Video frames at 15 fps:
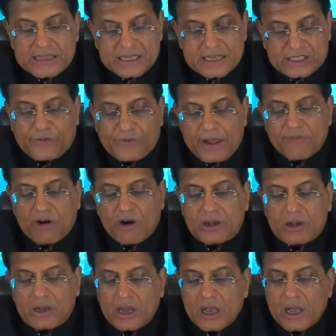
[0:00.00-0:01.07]
This
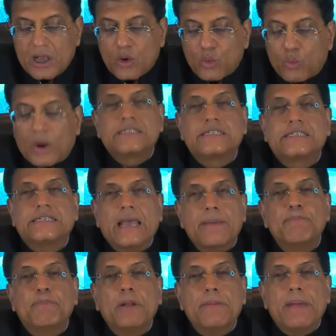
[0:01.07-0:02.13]
framework, once
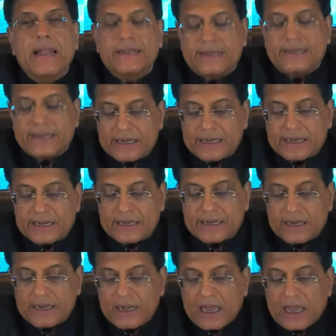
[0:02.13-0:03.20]
implemented,
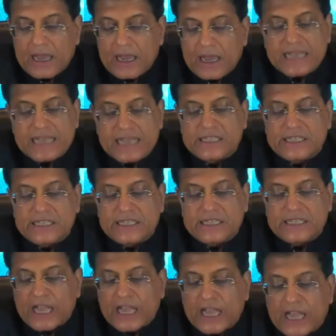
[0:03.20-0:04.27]
has the
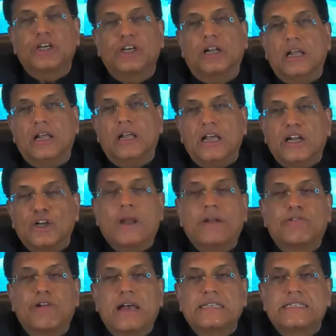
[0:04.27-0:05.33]
potential to
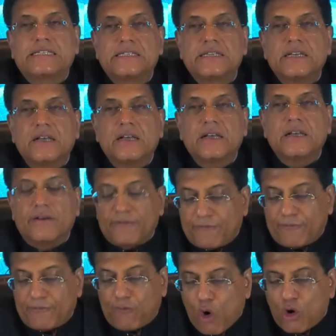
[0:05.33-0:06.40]
address
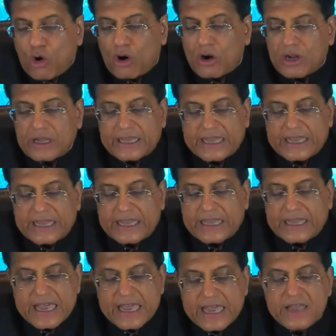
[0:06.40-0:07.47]
4
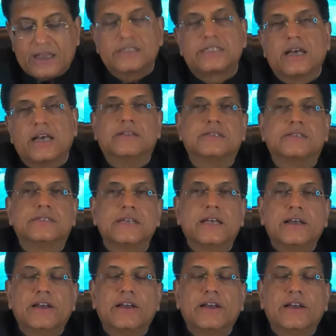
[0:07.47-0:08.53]
key
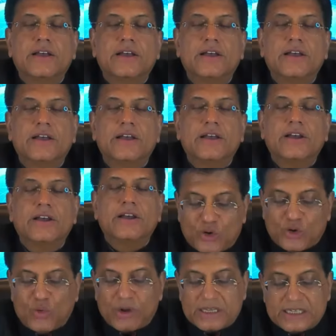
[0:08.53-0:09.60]
concerns related
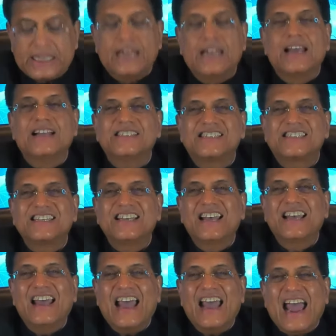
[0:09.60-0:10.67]
to resilience
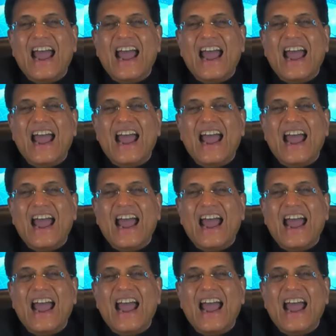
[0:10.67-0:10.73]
